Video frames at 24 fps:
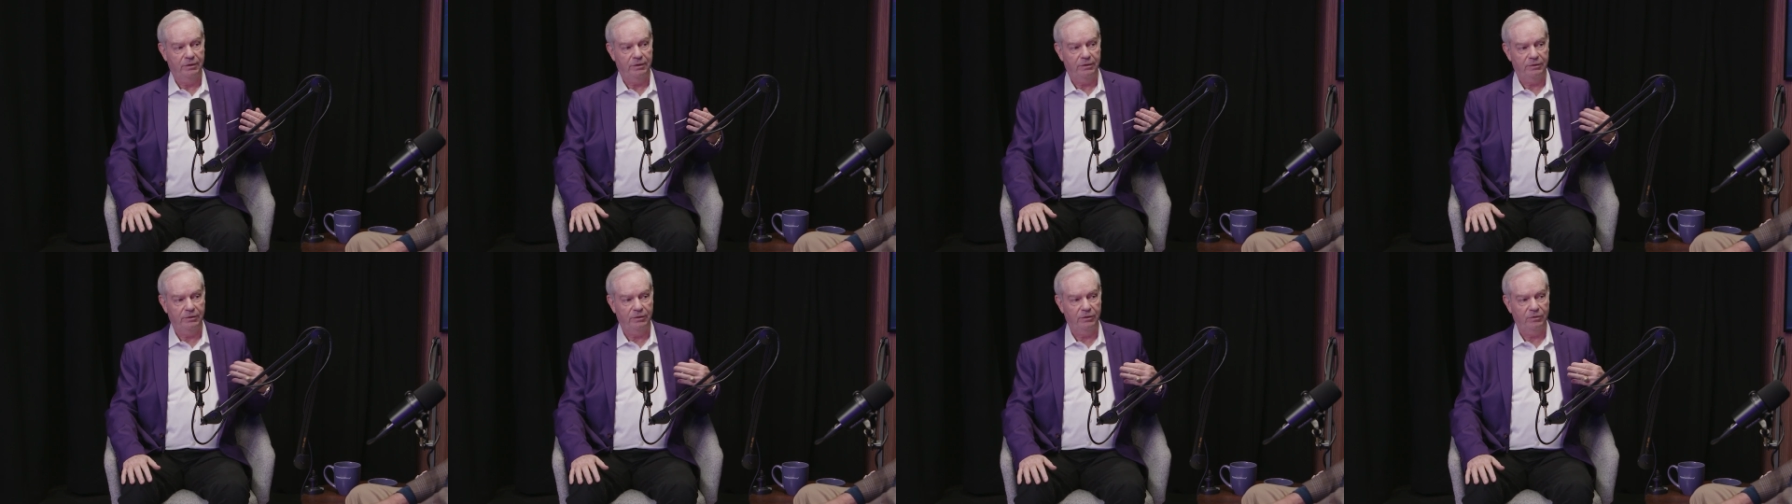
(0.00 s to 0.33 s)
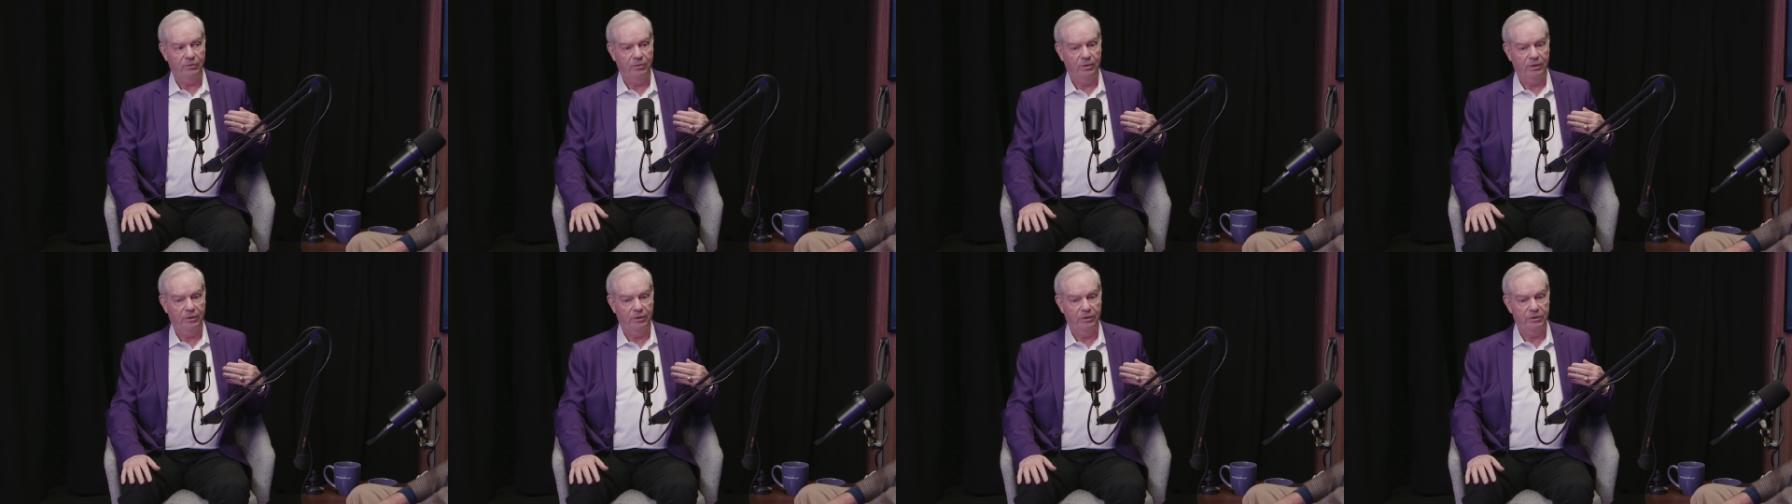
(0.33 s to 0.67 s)
In
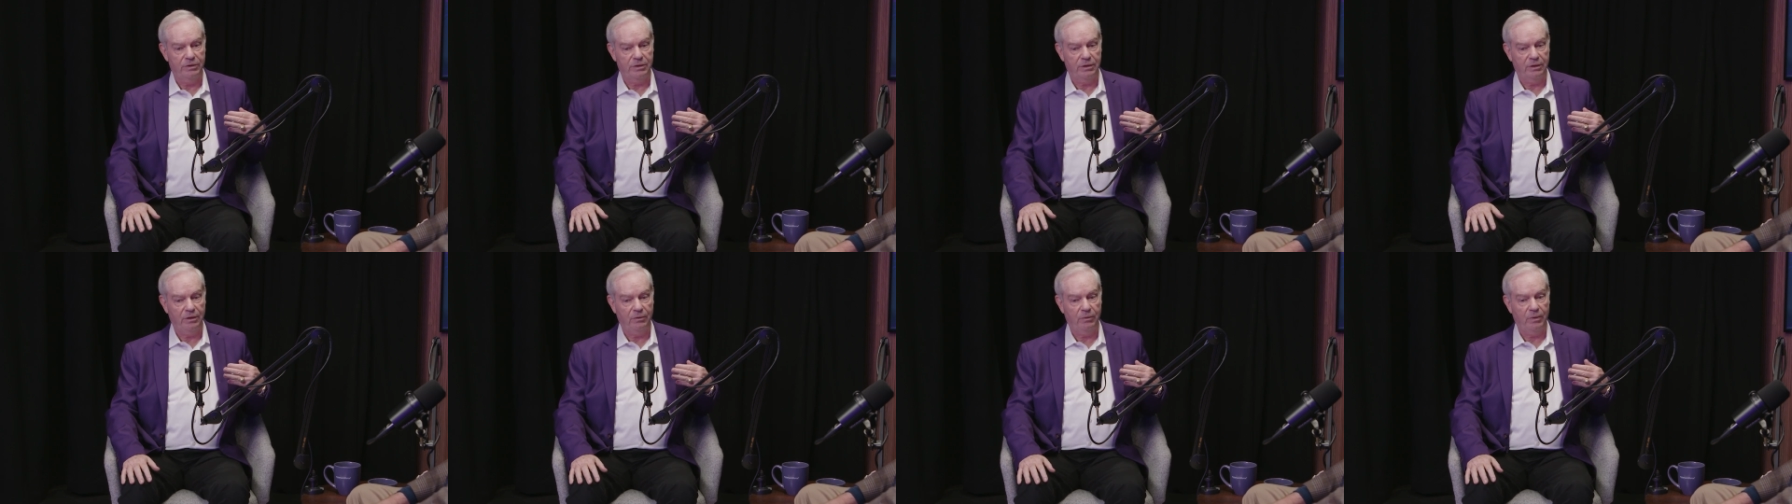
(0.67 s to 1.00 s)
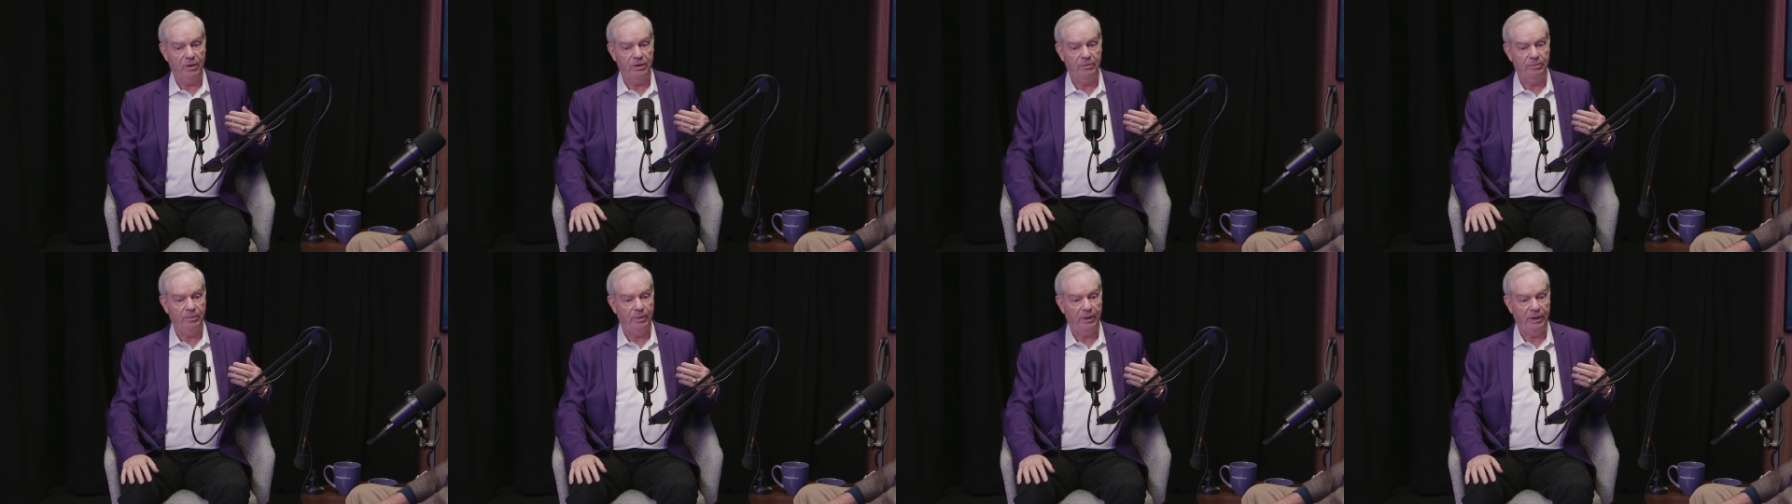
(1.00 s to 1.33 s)
other words, it
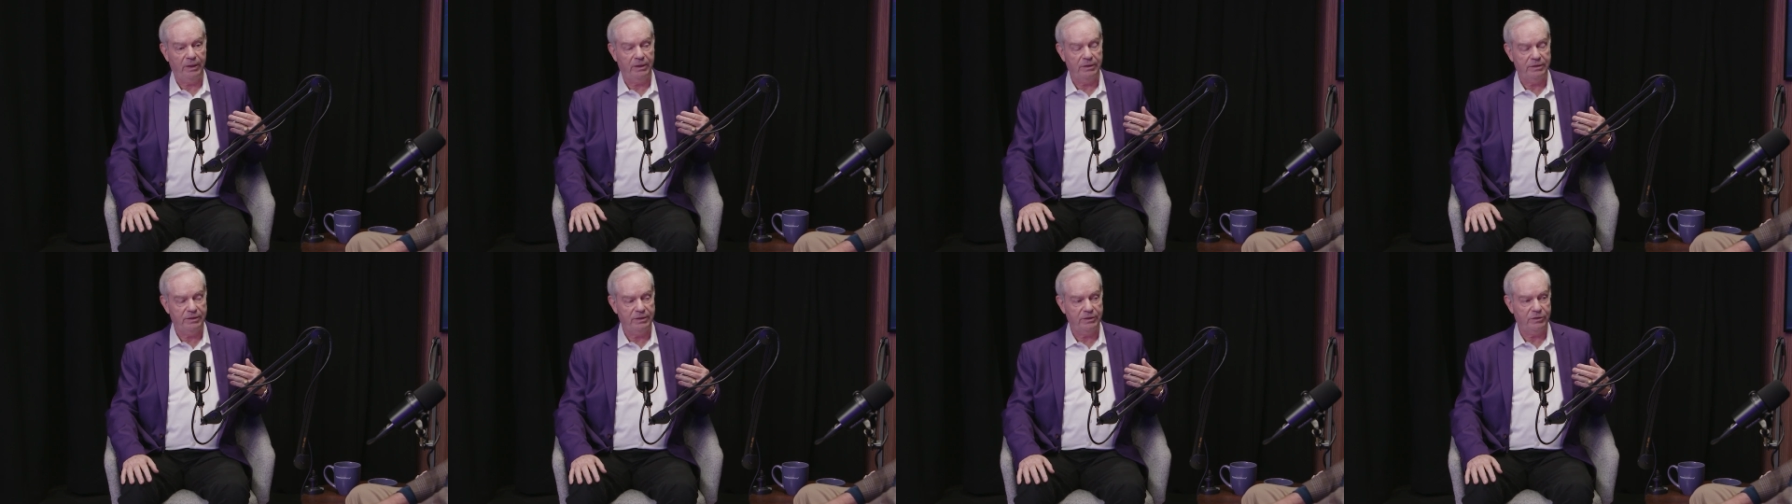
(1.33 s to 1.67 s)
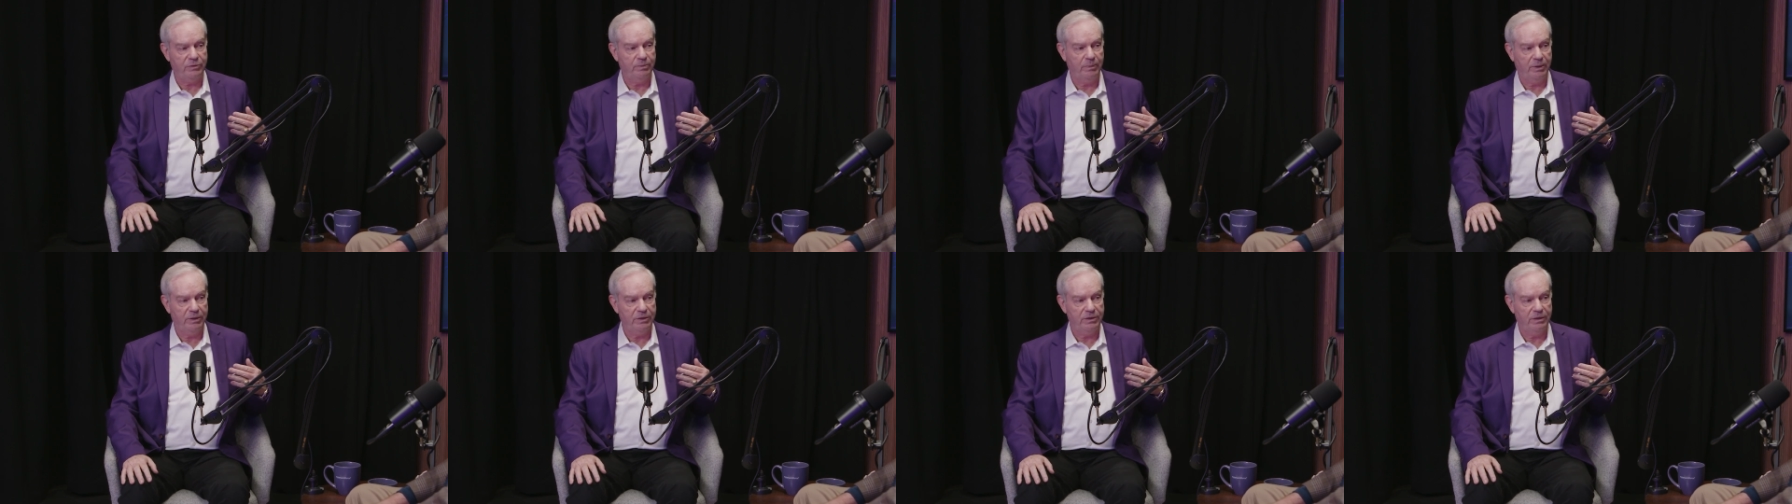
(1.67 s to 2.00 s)
wasn't planned
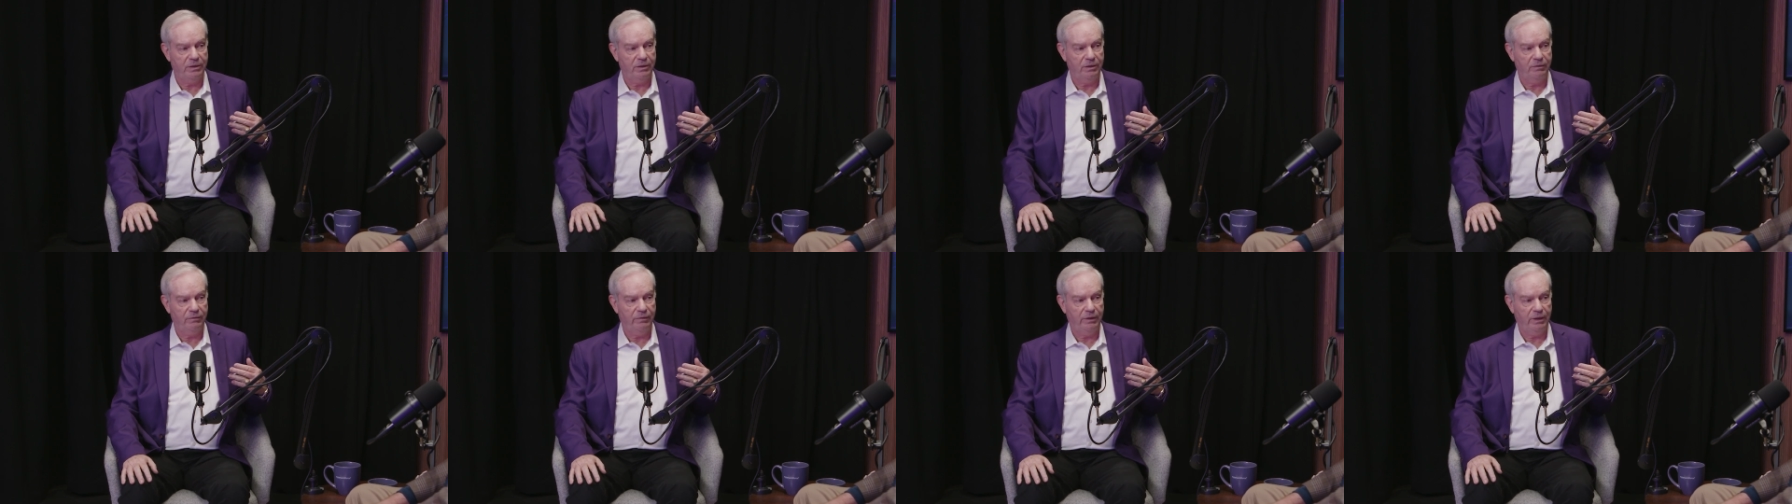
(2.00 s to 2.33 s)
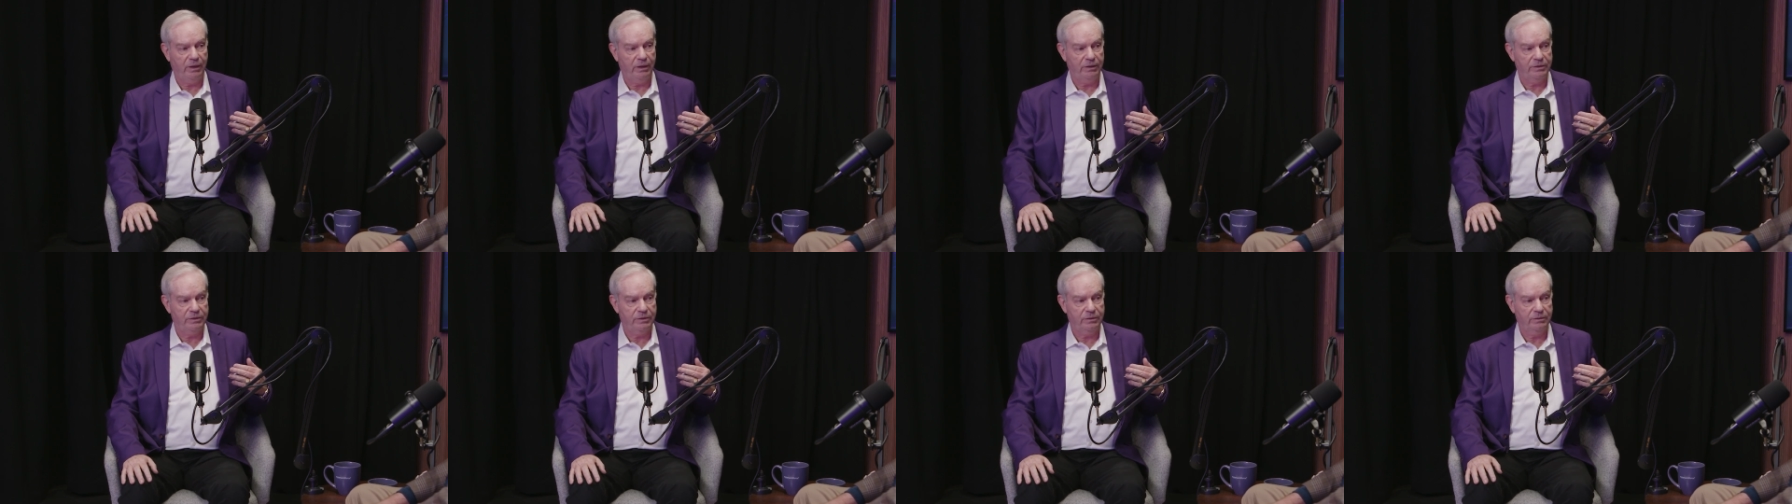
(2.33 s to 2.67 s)
6 months in
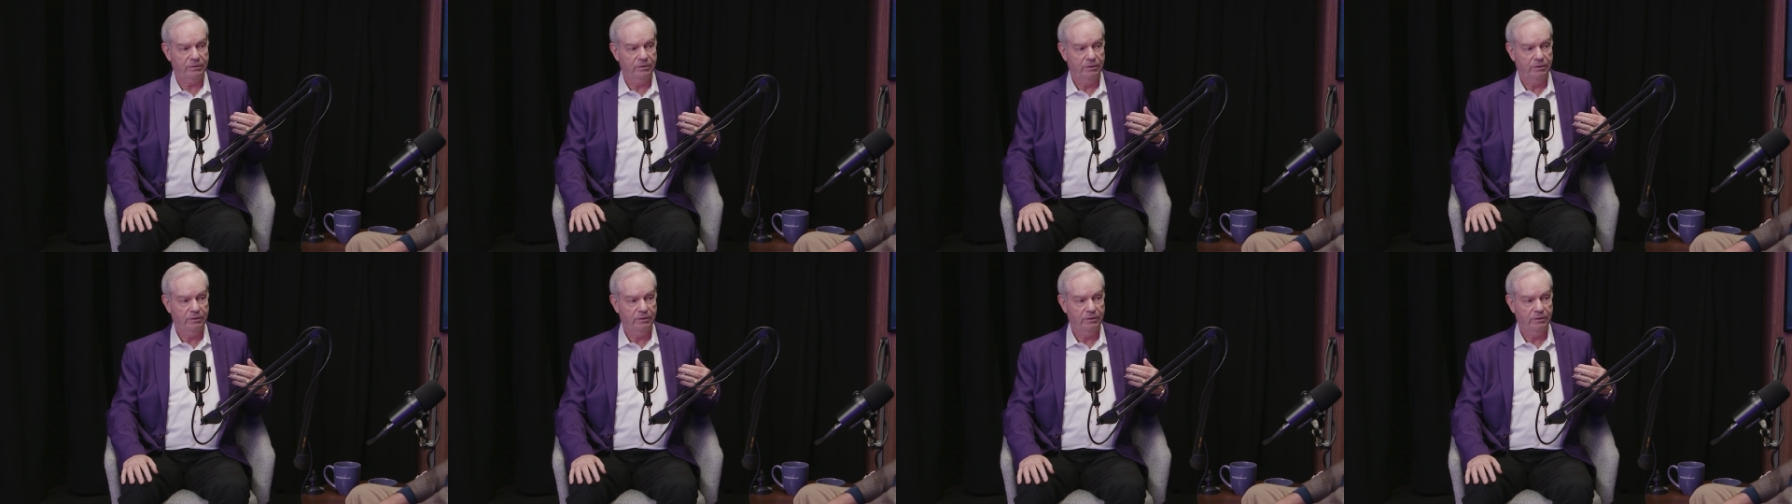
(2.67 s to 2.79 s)
advance.